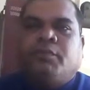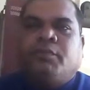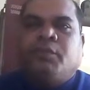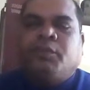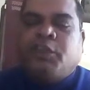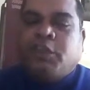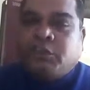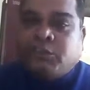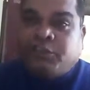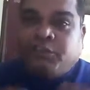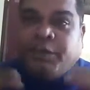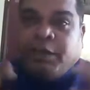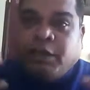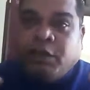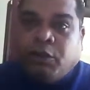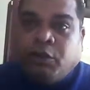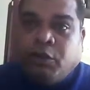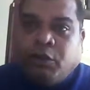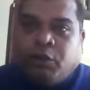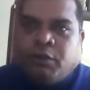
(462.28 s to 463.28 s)
Just
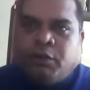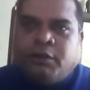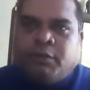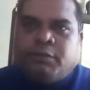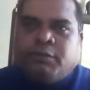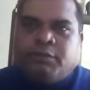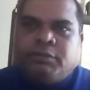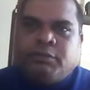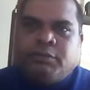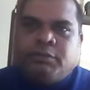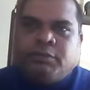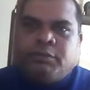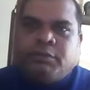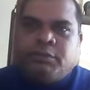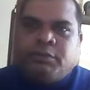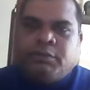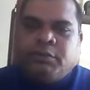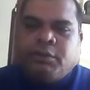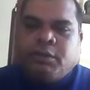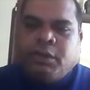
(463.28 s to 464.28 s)
feel good
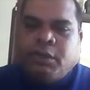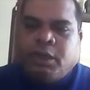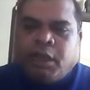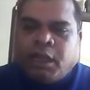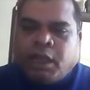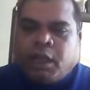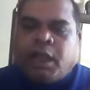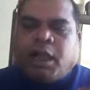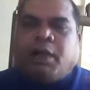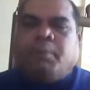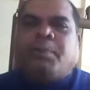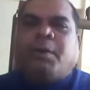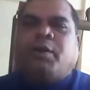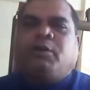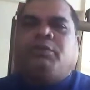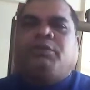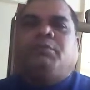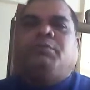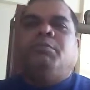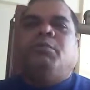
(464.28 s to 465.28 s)

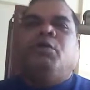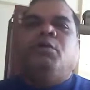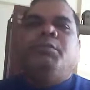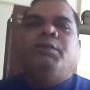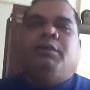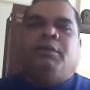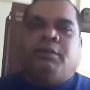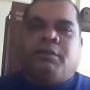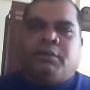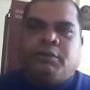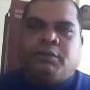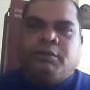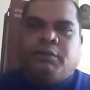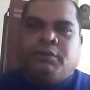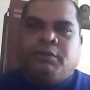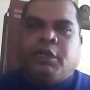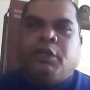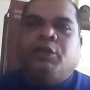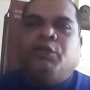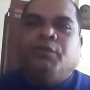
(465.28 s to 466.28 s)
about the moment
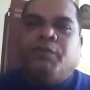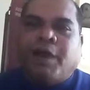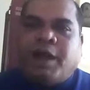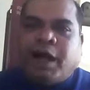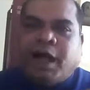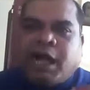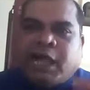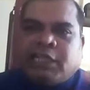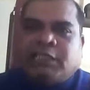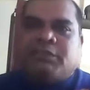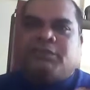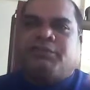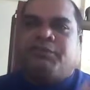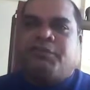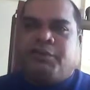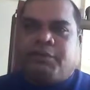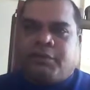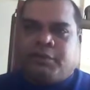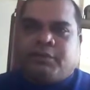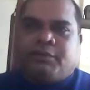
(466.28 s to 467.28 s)
that you asked
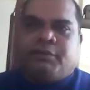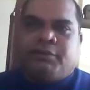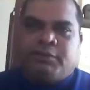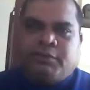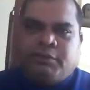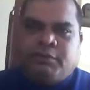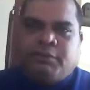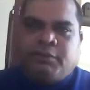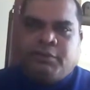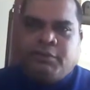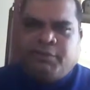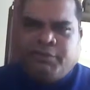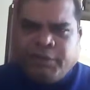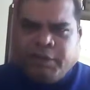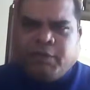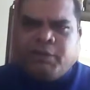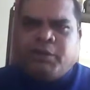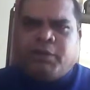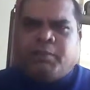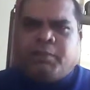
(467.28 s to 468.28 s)
for it.
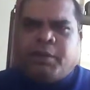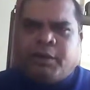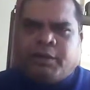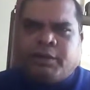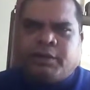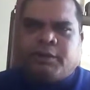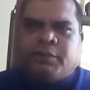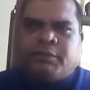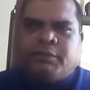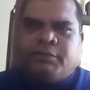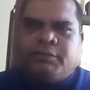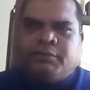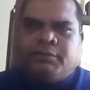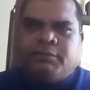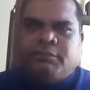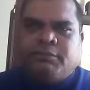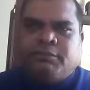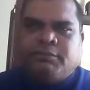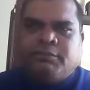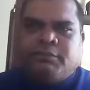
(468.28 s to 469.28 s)
Feel good about it.
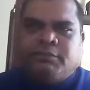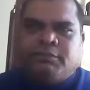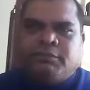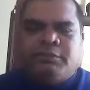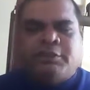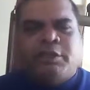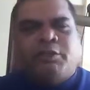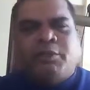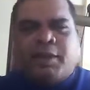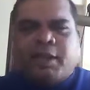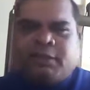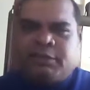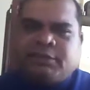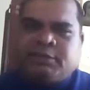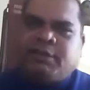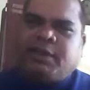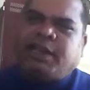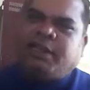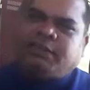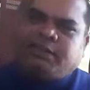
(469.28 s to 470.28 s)
So you
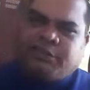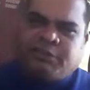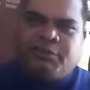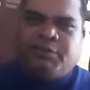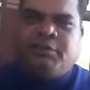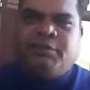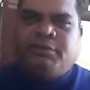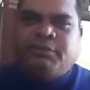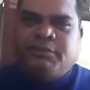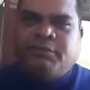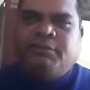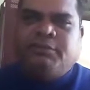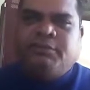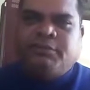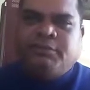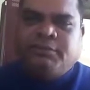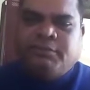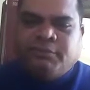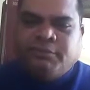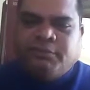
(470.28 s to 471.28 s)
asked, nice, good.
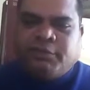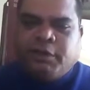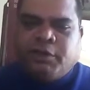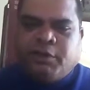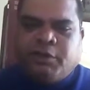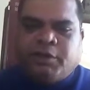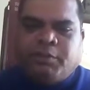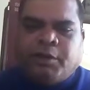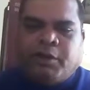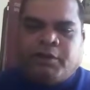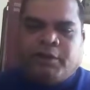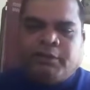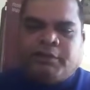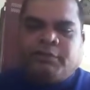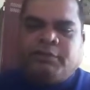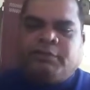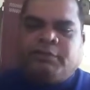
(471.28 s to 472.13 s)
Feel good about it.